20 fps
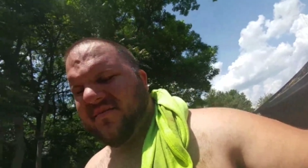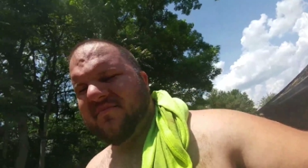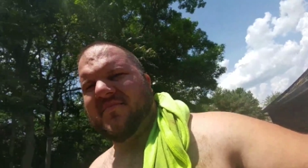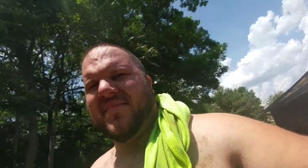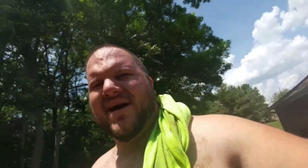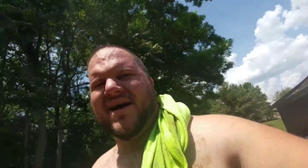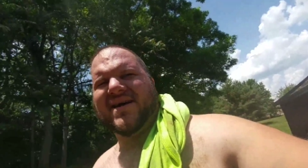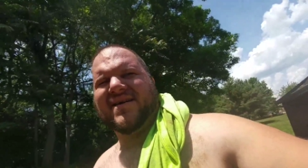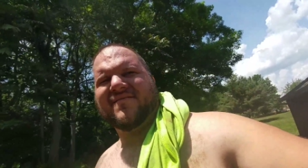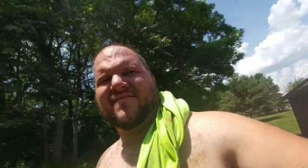I'm
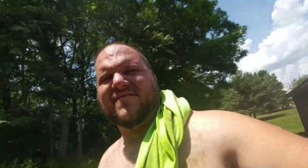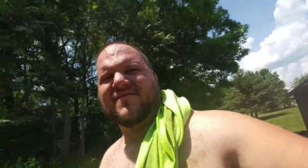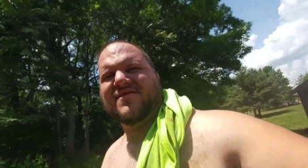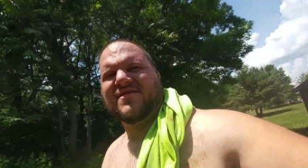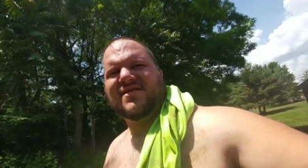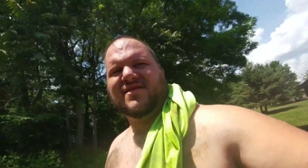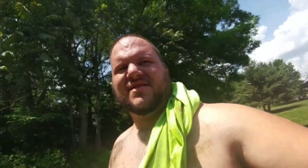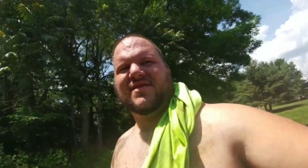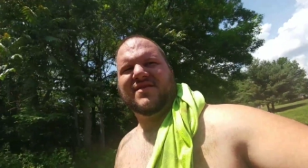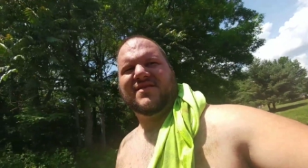back in
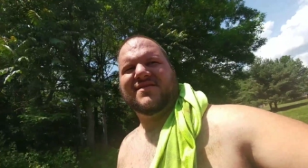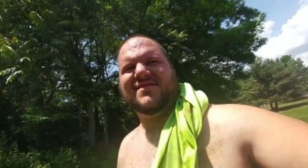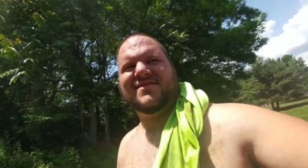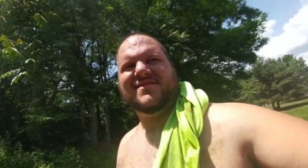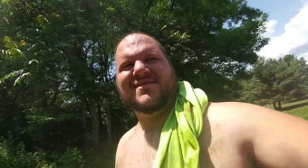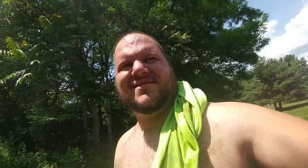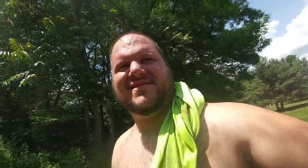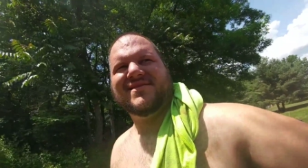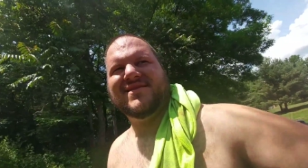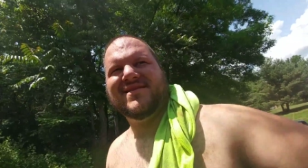Virginia.
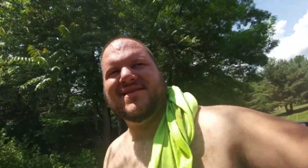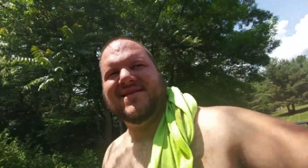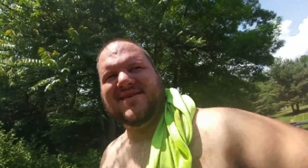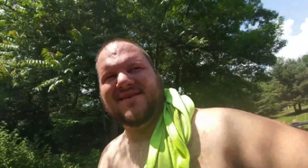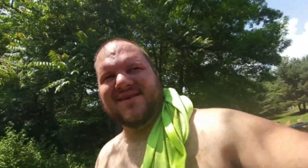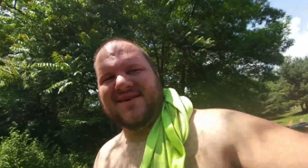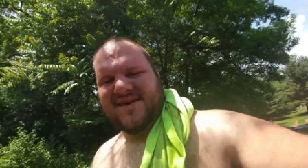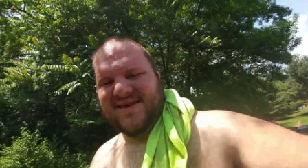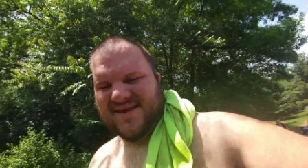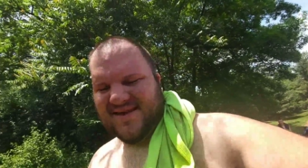
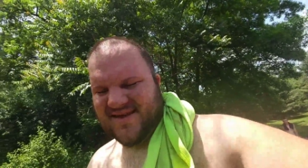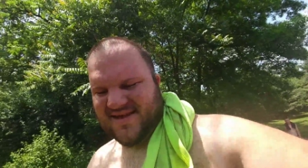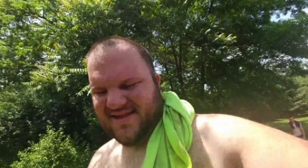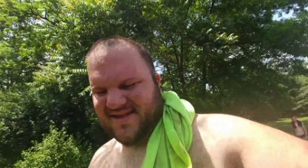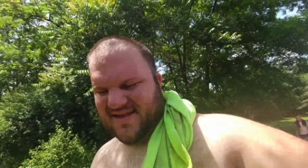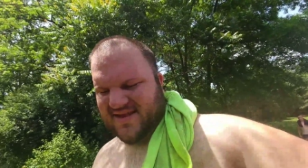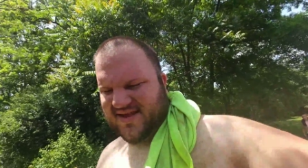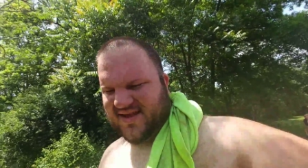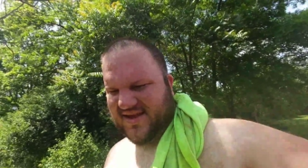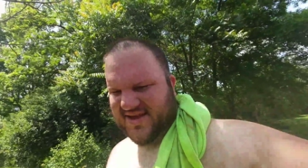
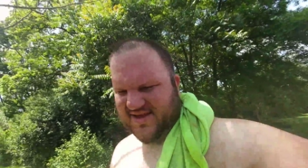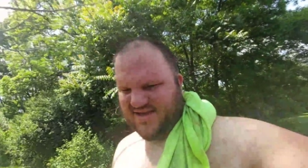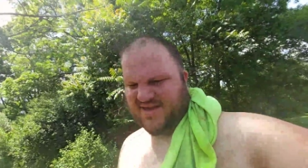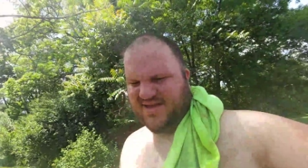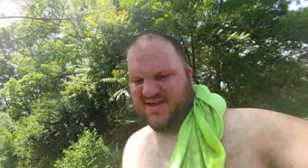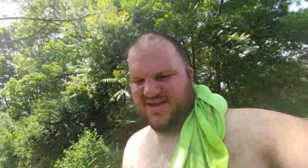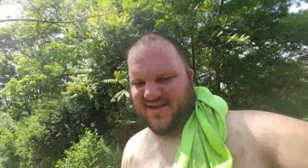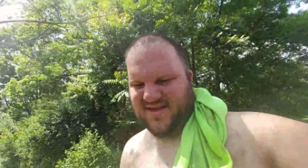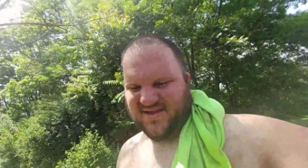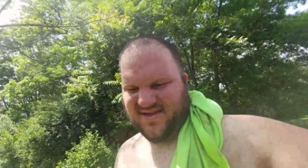And
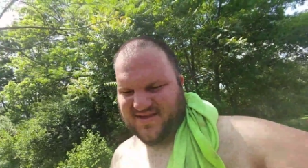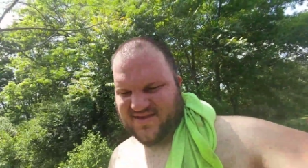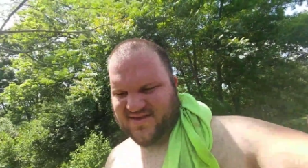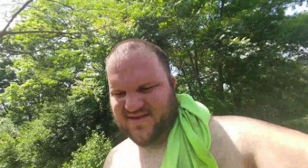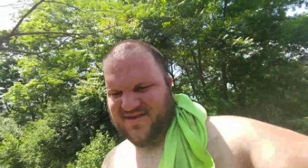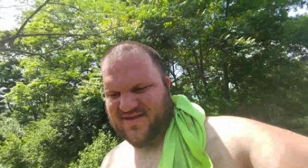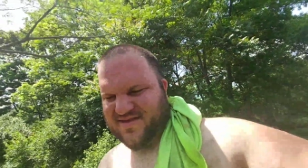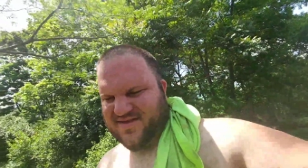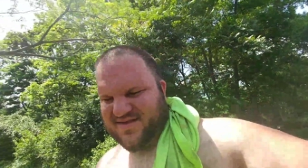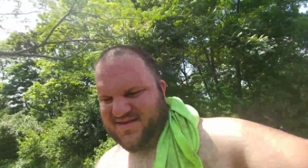today,
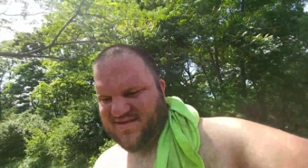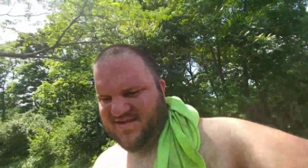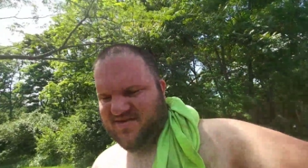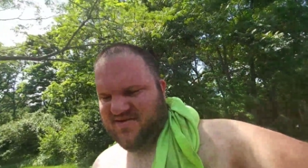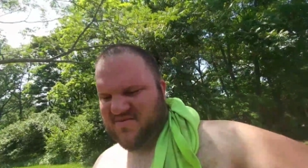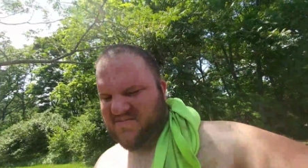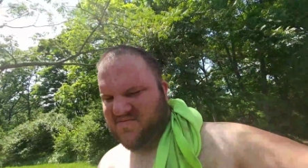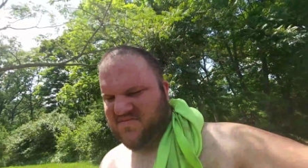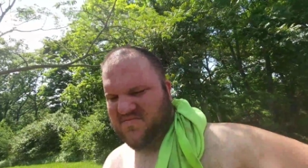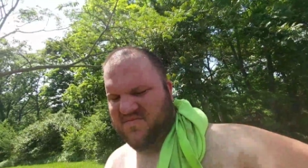
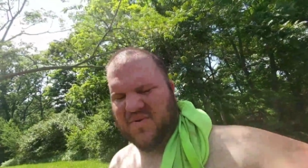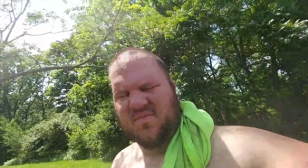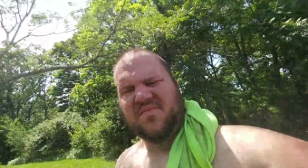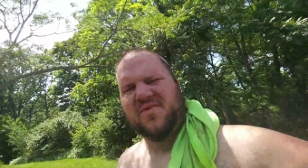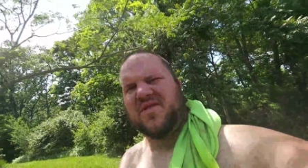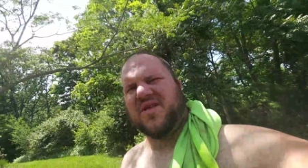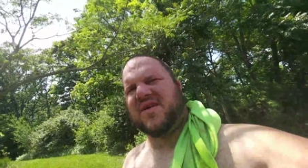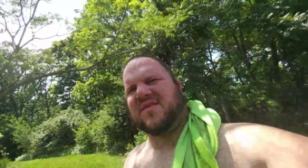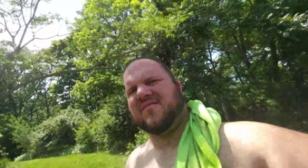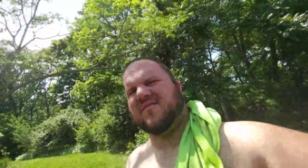
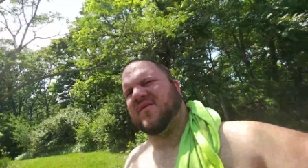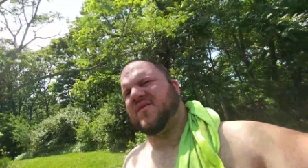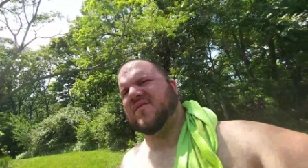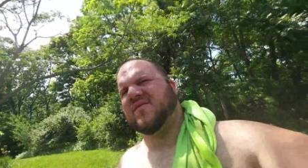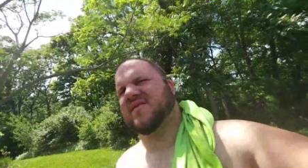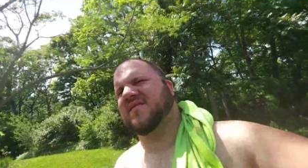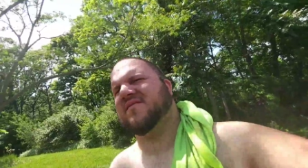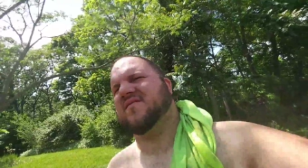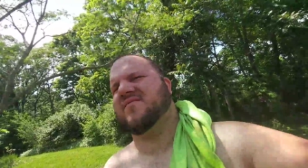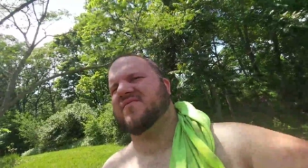remember last
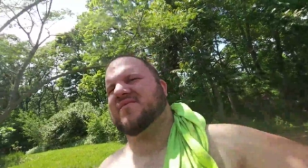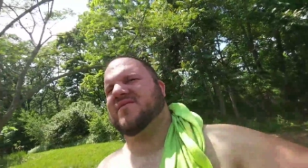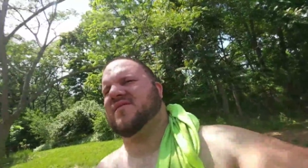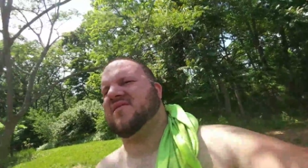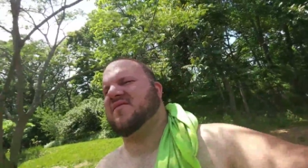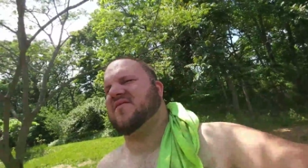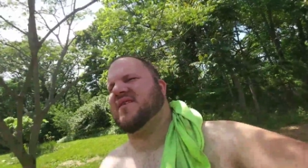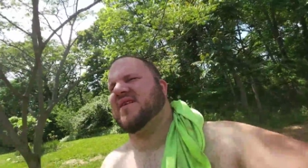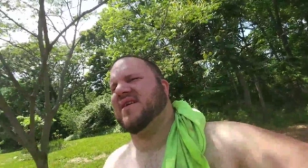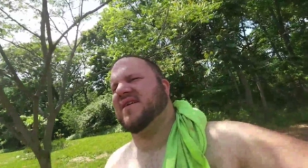week when I told
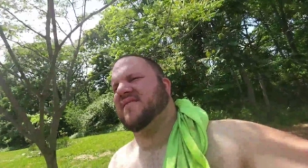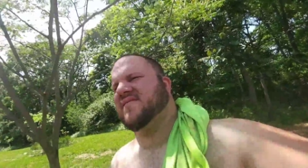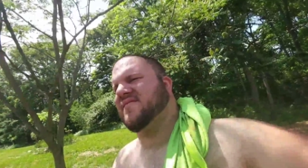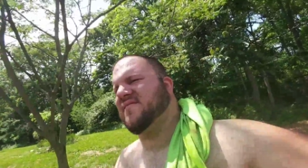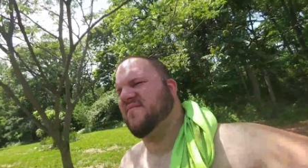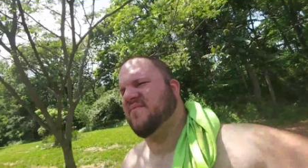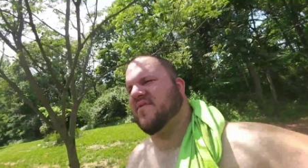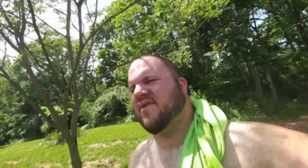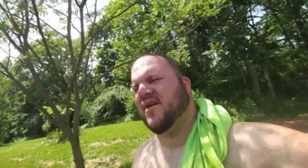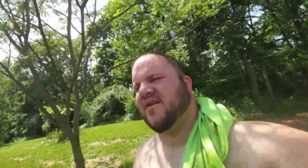y'all I had a
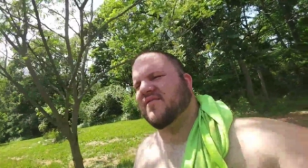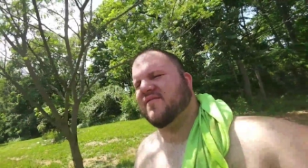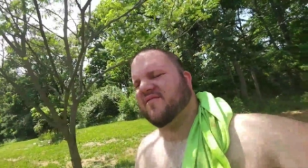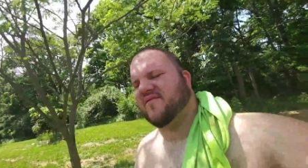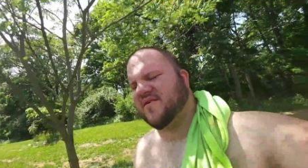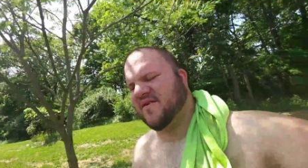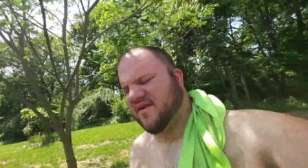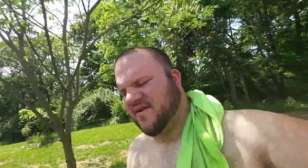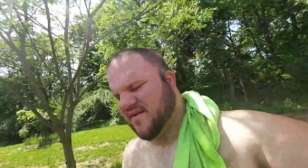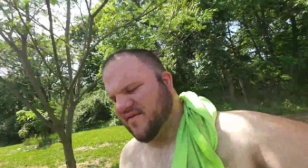surprise
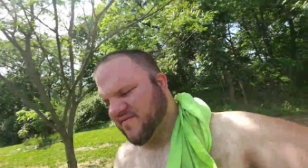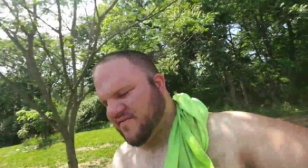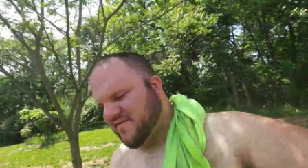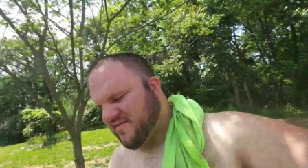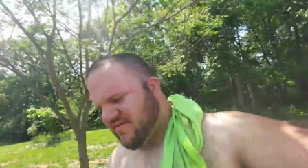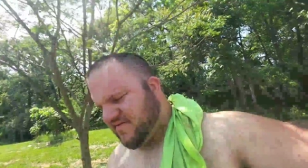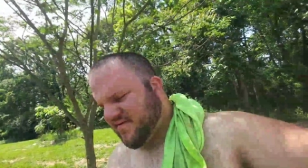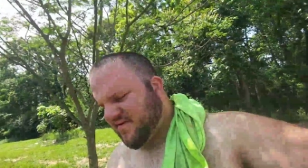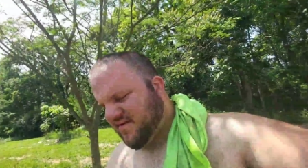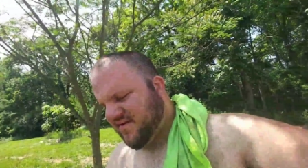for you guys?
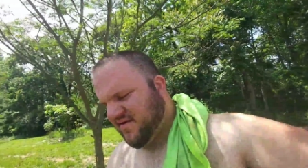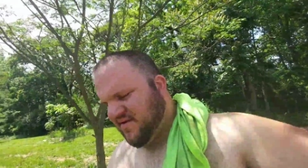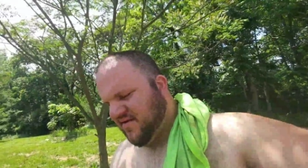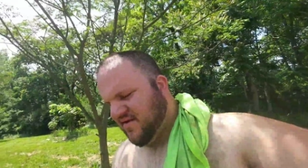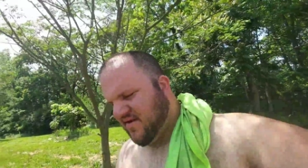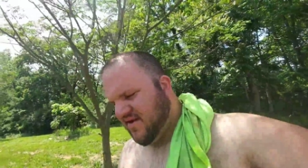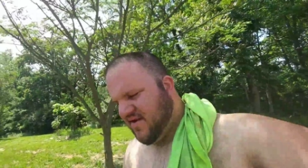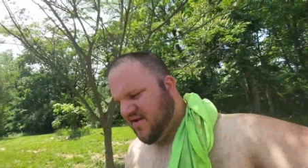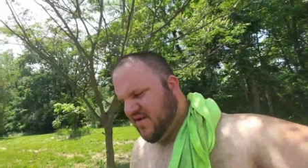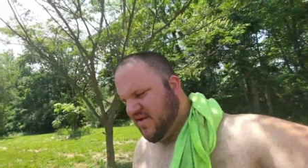
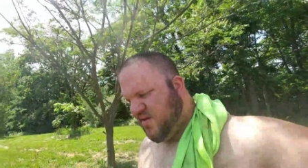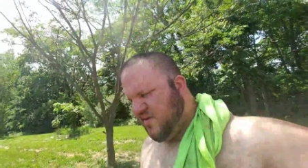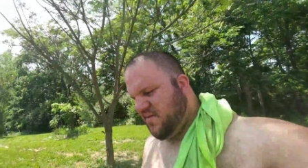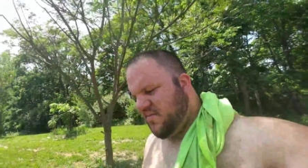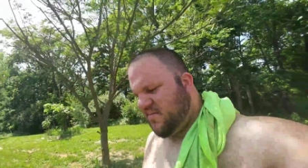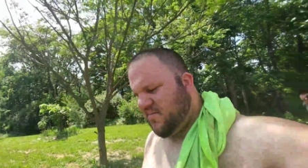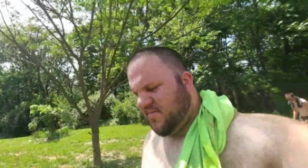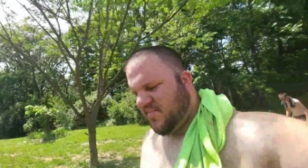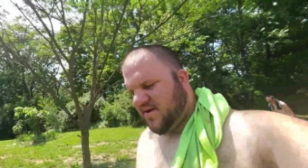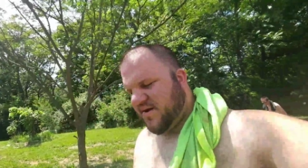
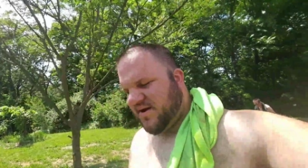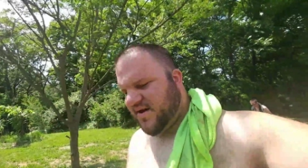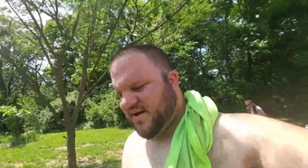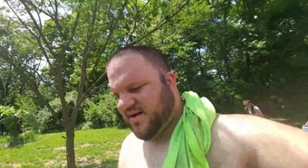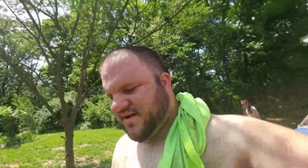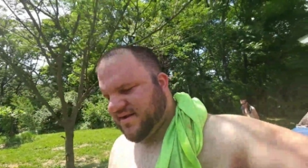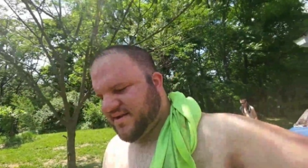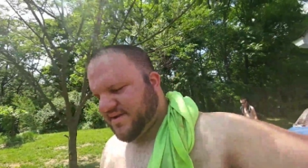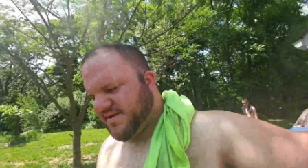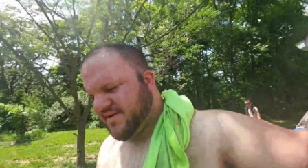
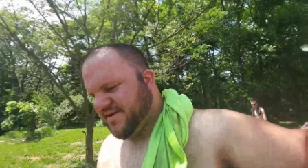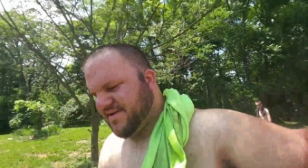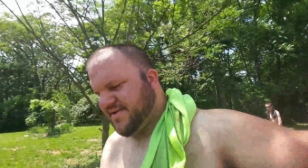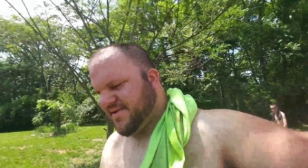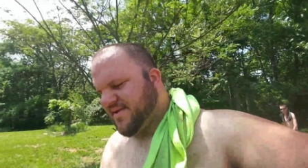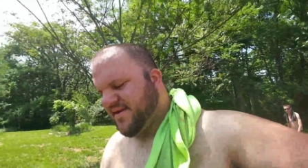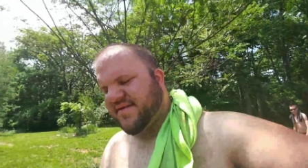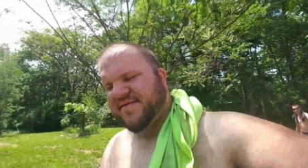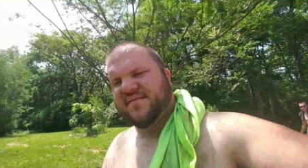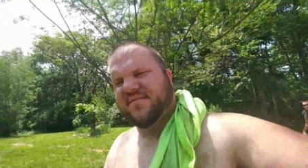But,
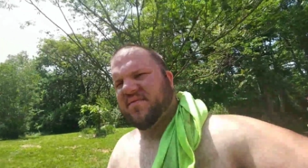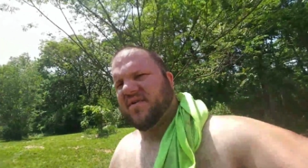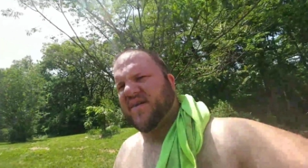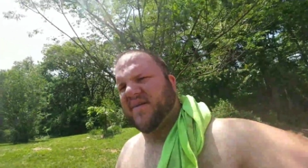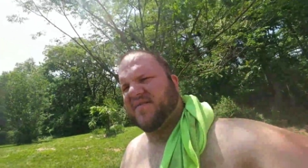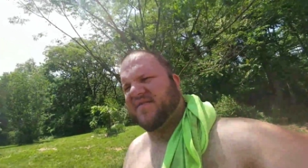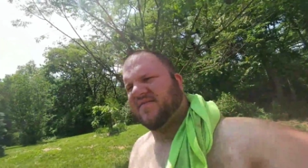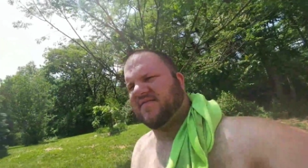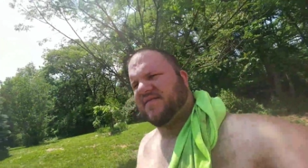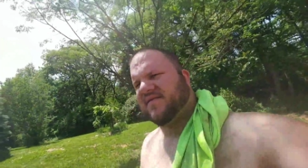that
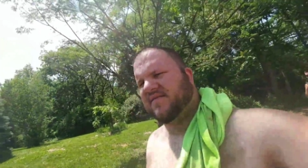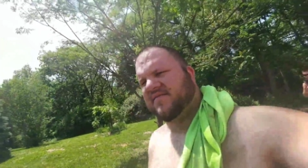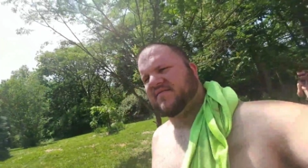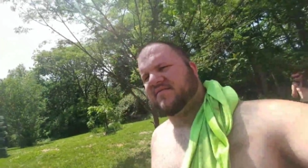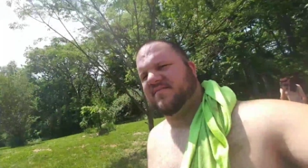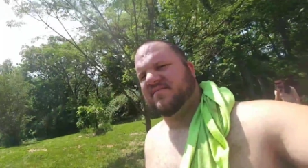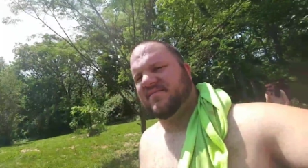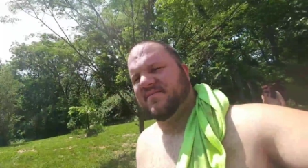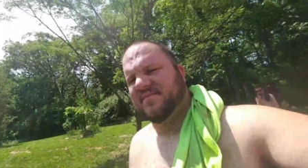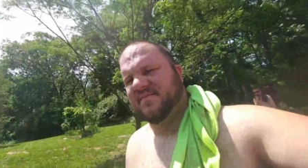surprise is
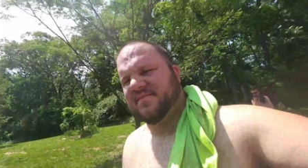here.